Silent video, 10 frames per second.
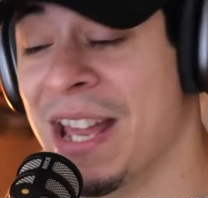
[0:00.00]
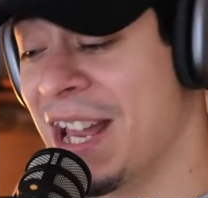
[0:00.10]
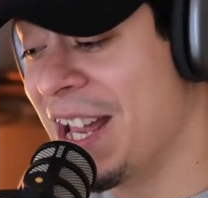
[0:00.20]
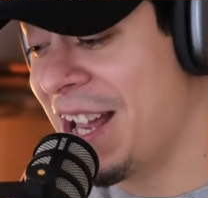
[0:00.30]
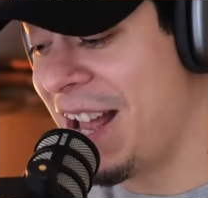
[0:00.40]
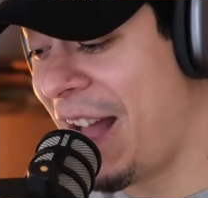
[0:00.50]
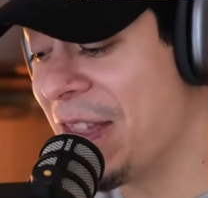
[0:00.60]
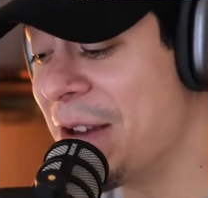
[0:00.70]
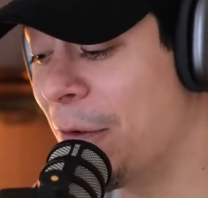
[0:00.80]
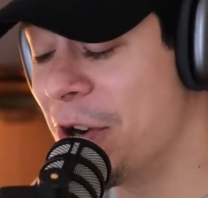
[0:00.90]
I think
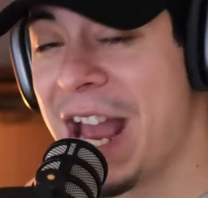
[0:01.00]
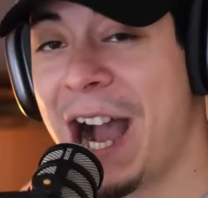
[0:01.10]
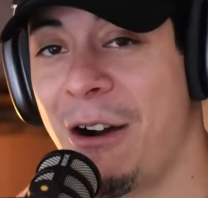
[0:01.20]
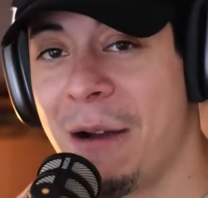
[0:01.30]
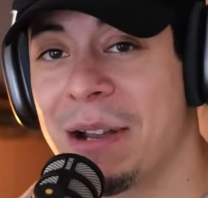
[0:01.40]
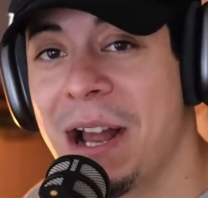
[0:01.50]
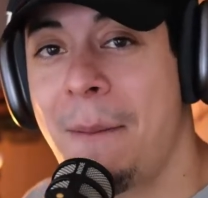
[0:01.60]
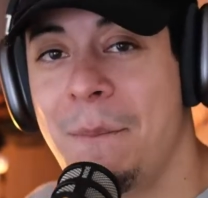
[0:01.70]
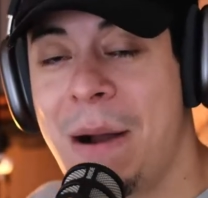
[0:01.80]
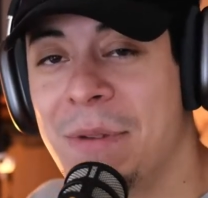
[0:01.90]
for now, I'm
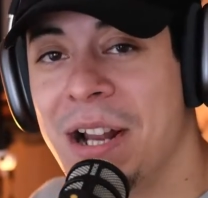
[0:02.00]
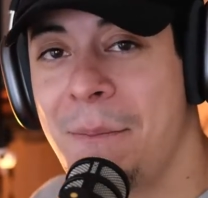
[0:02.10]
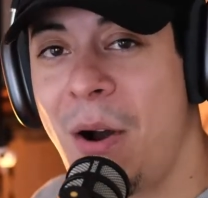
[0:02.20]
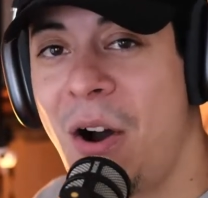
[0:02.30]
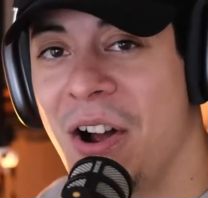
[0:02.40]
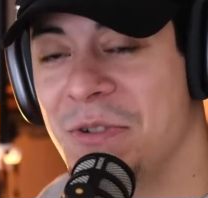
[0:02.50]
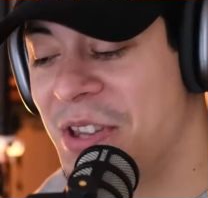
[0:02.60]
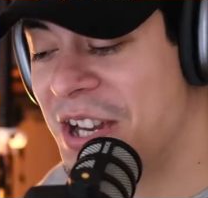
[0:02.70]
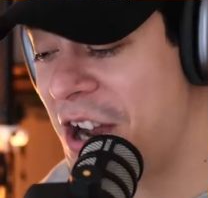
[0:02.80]
gonna pause with the comments from